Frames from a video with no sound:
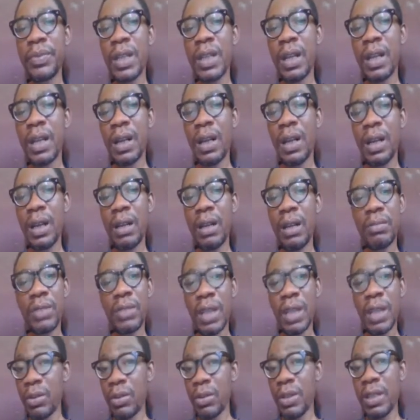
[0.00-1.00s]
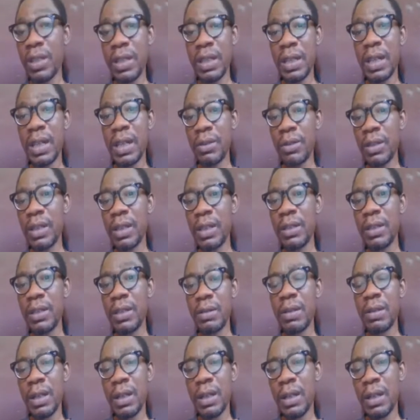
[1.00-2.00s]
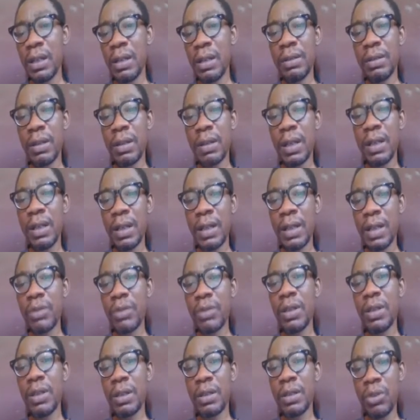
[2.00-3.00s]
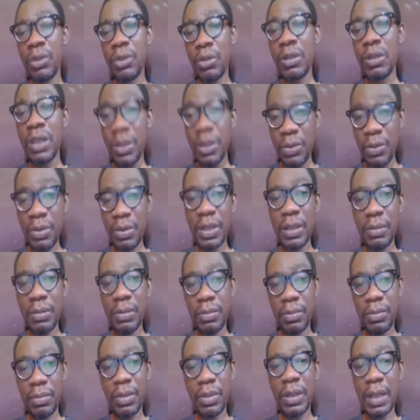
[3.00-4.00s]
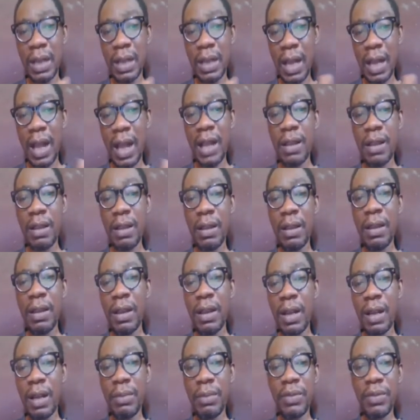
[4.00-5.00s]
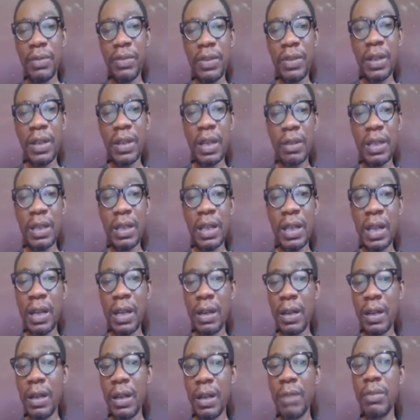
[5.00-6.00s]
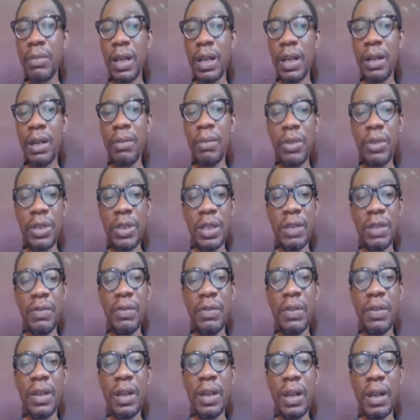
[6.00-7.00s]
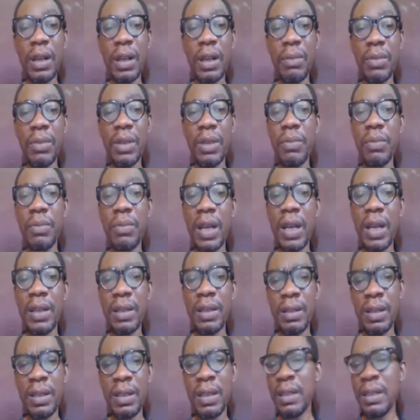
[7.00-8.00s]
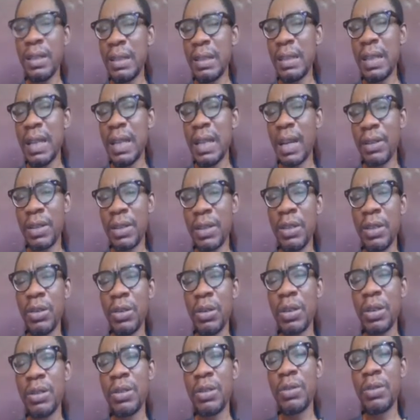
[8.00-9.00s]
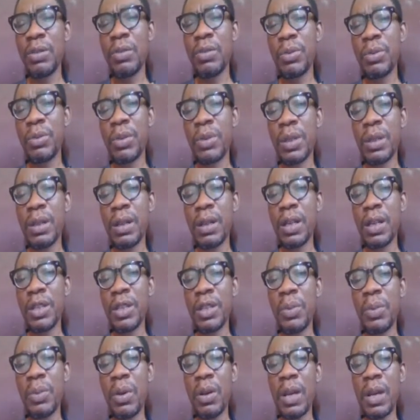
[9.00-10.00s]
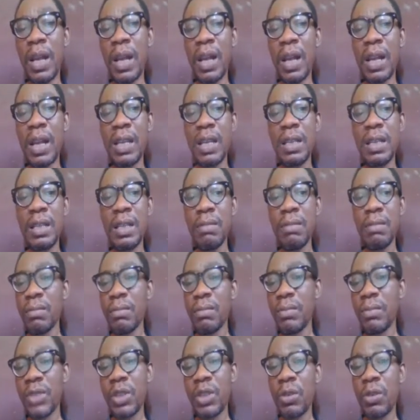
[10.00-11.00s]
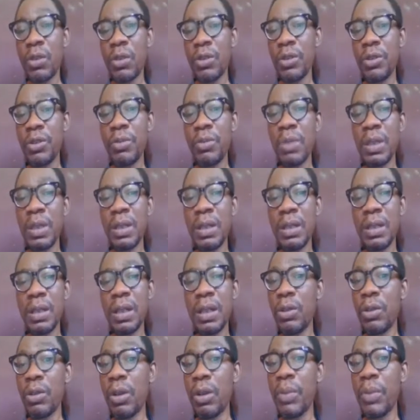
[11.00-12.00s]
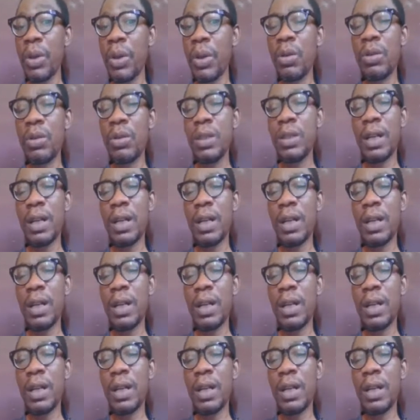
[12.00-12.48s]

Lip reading: That's what he said actually, and that's what he told his friend. But the friend actually had another motive in mind. The next day, I actually logged into the Wordpress dashboard. I to continue my design. Lo and behold,